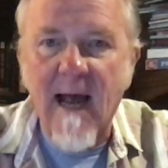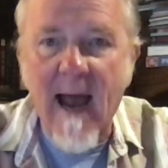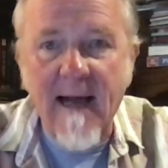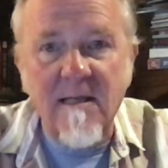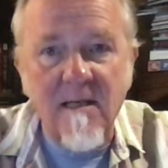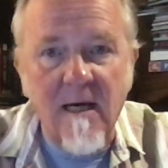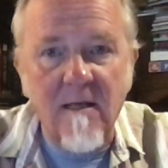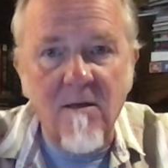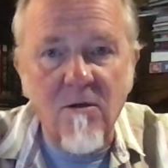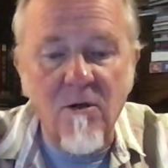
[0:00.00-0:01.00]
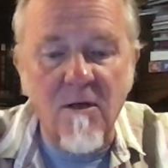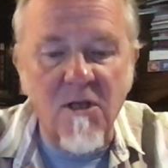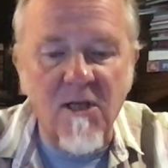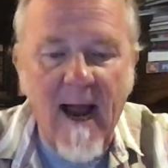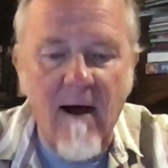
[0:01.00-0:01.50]
access to the
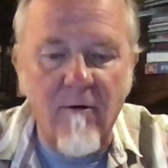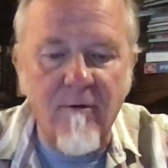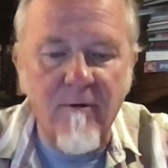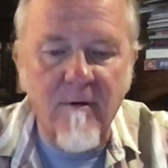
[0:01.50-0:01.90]
south,